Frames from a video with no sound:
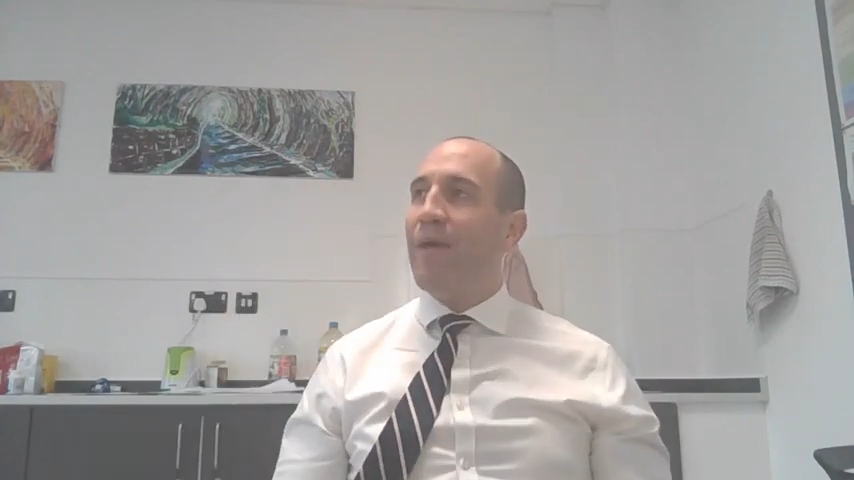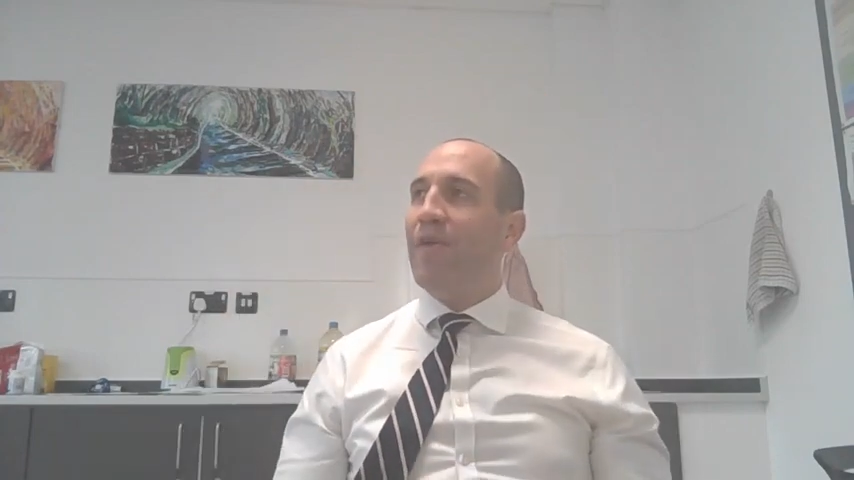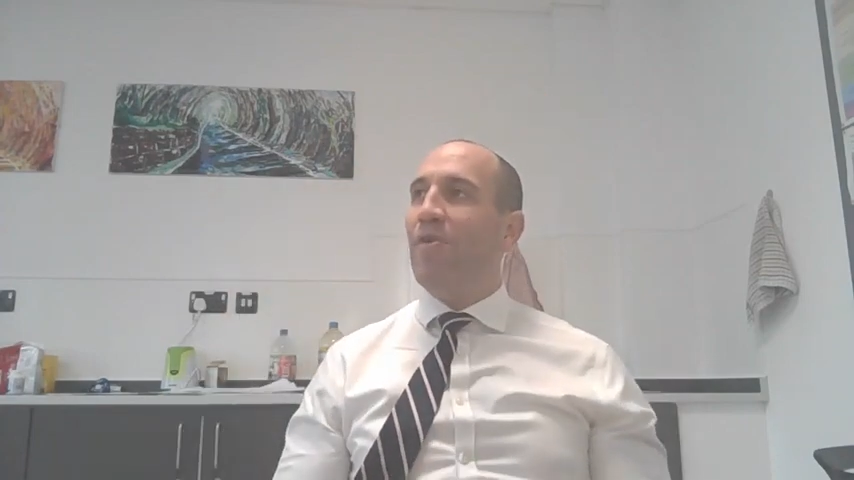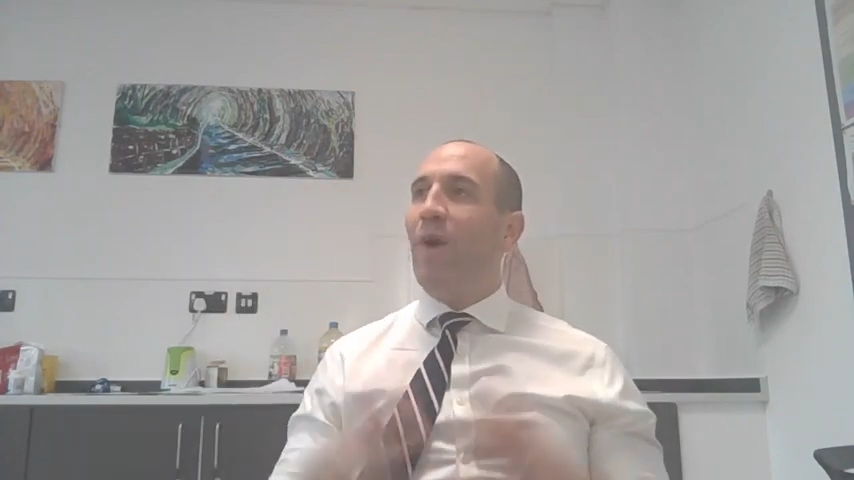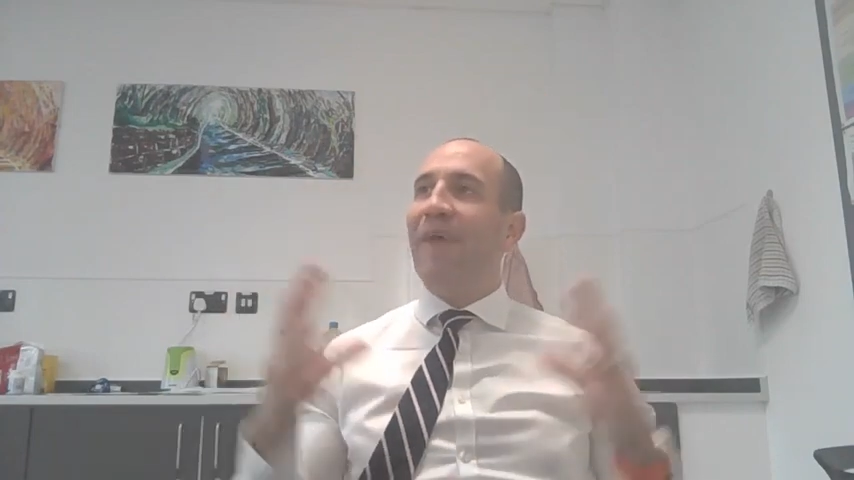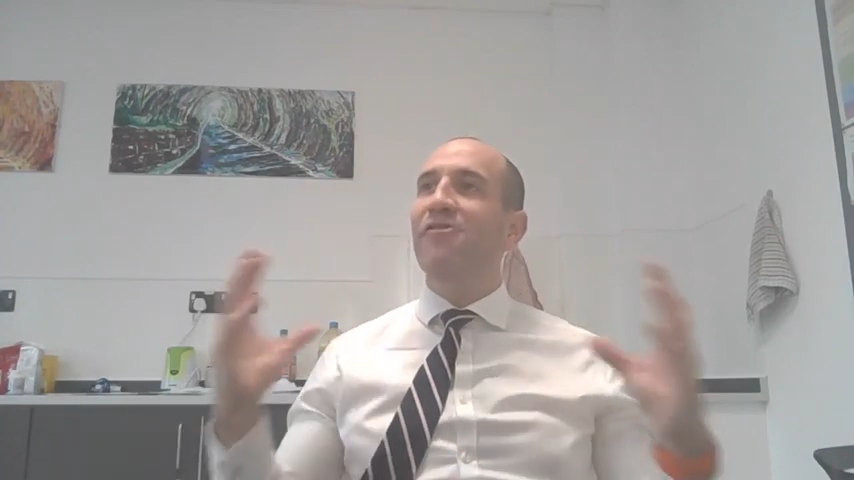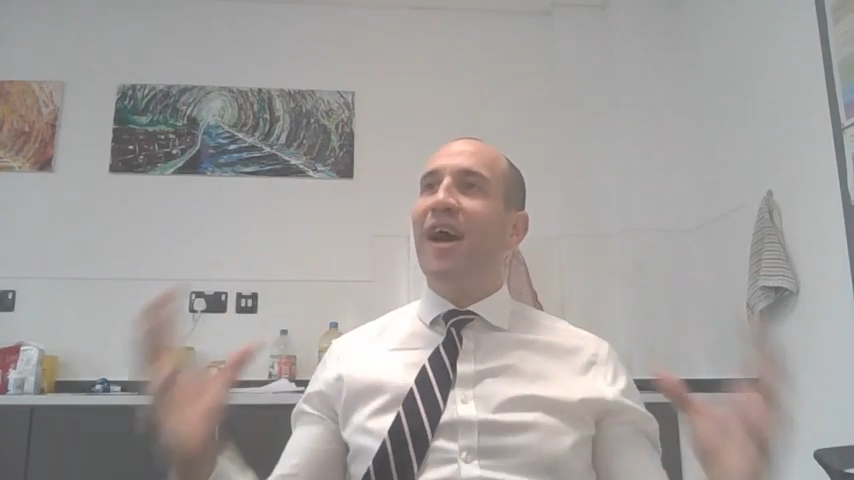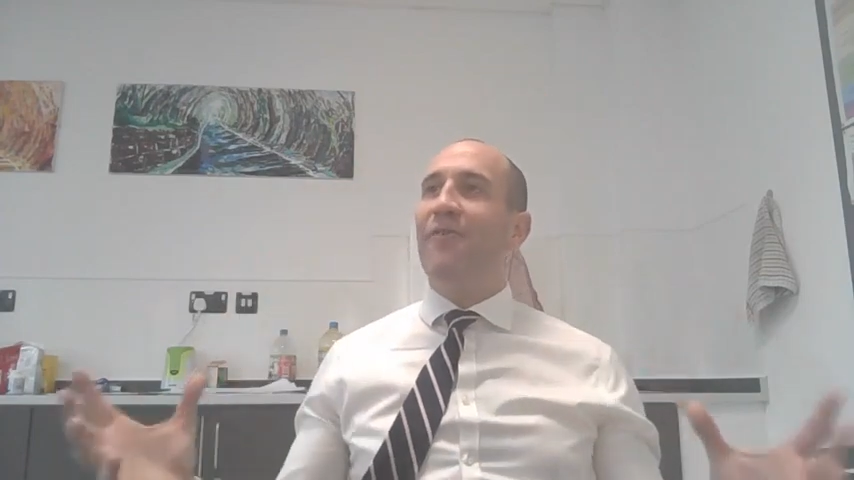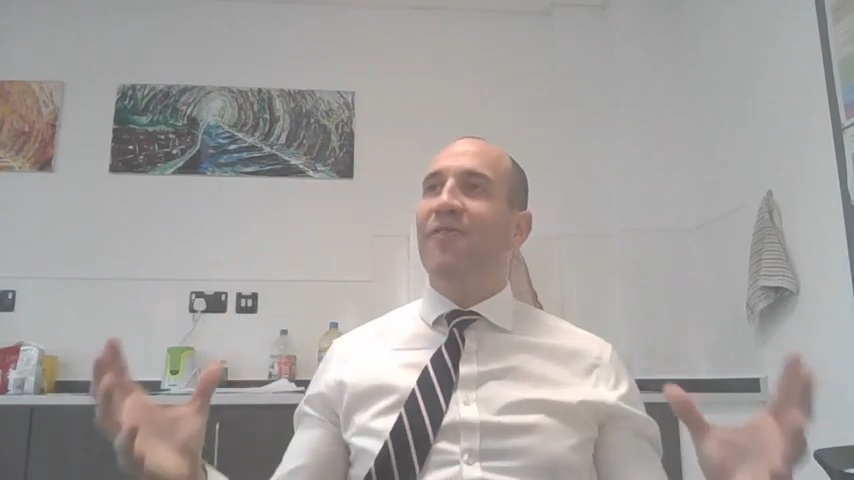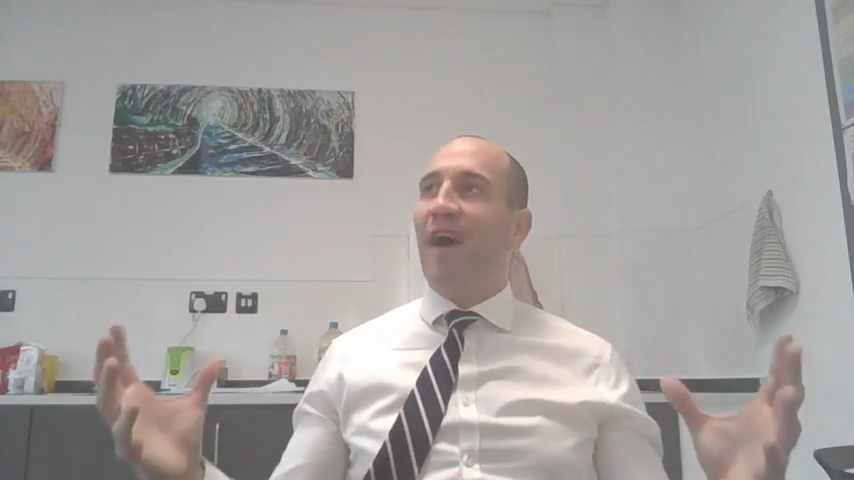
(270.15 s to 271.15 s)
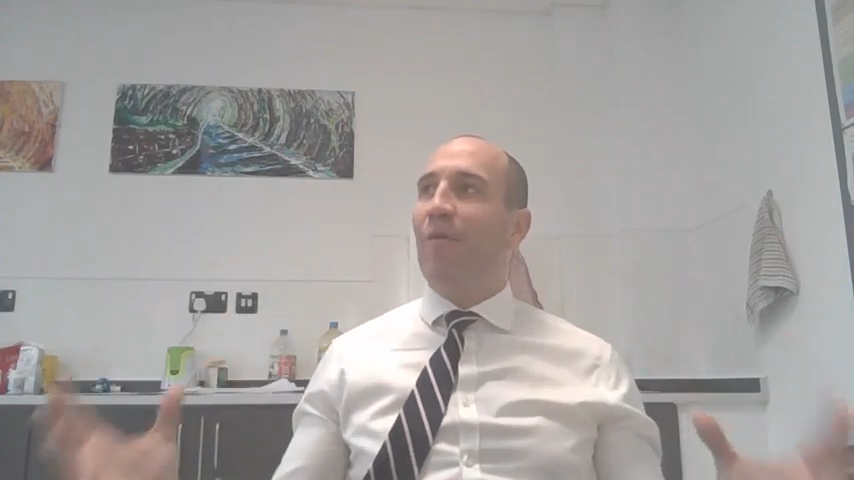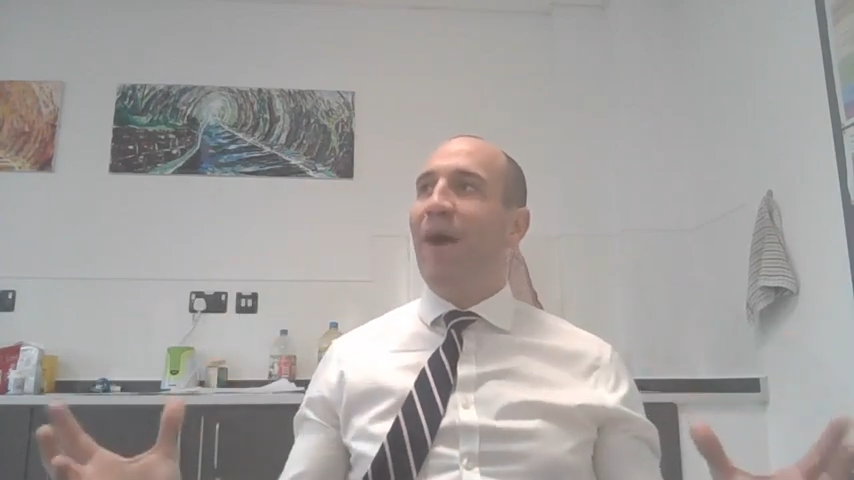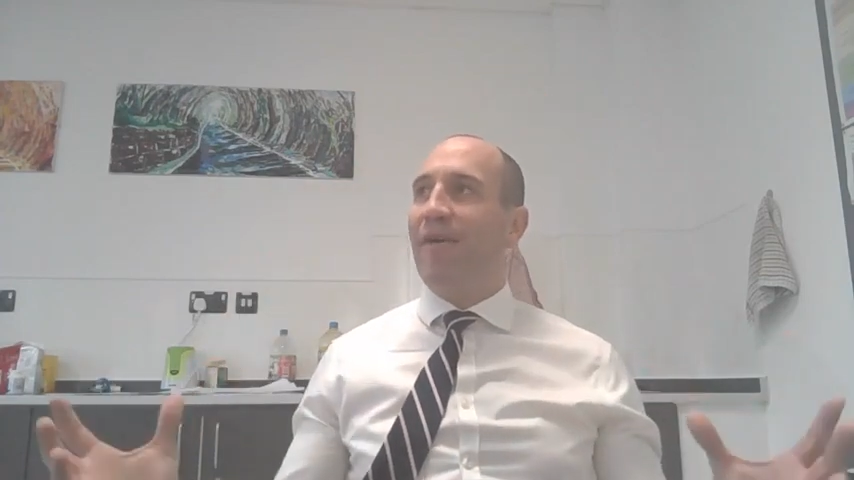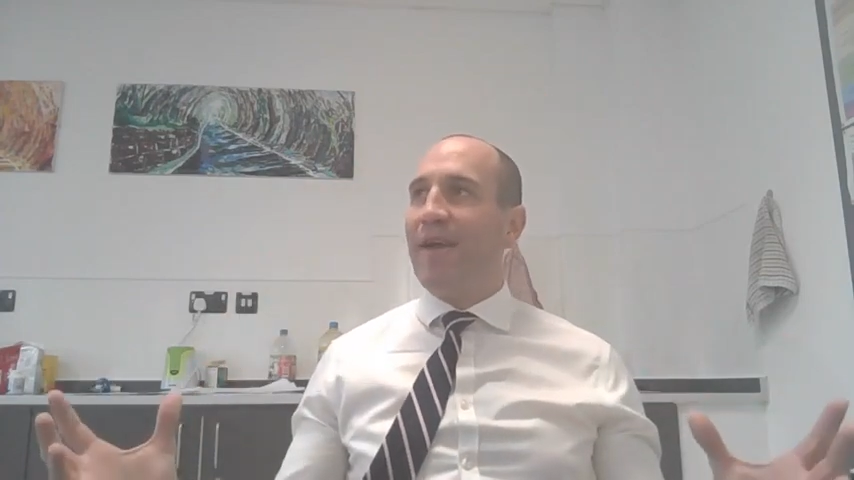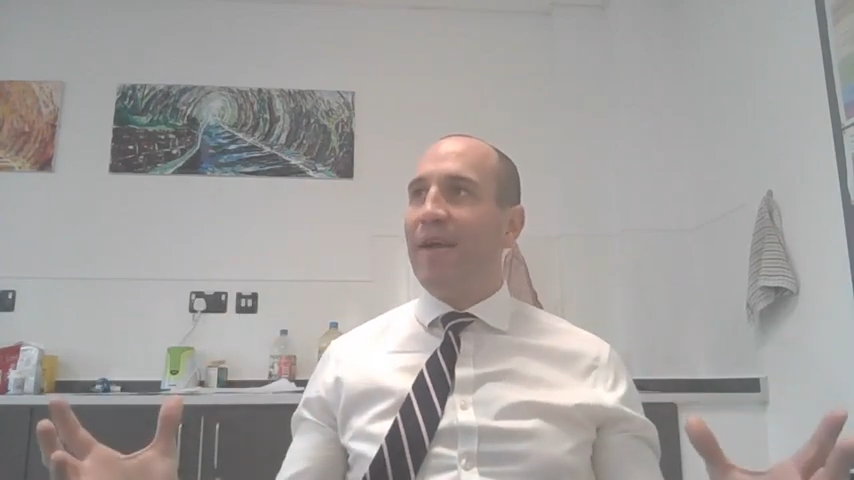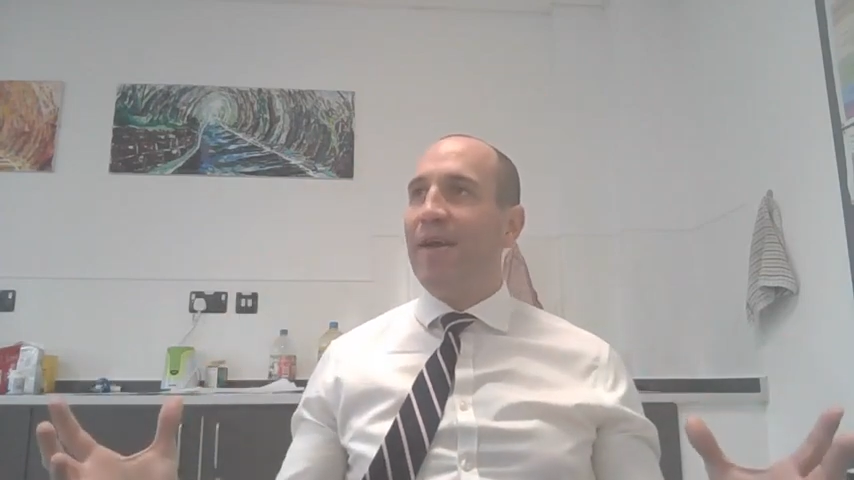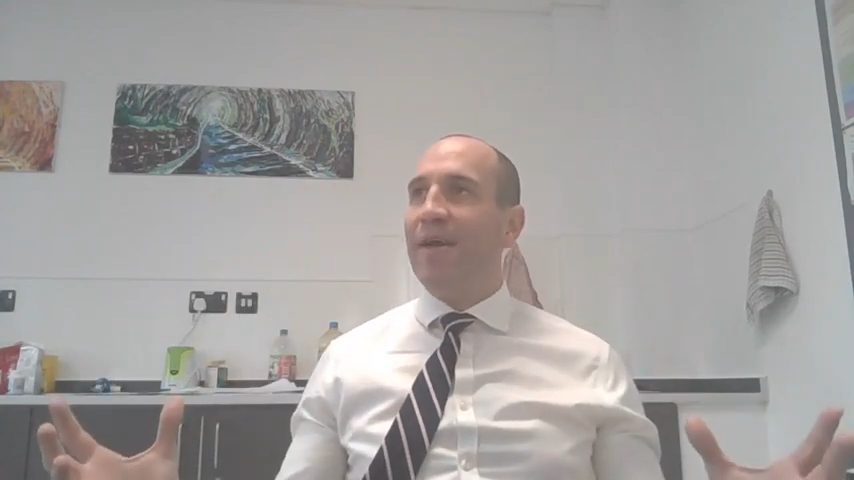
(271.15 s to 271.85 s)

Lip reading: So whatever outfit I'm wearing,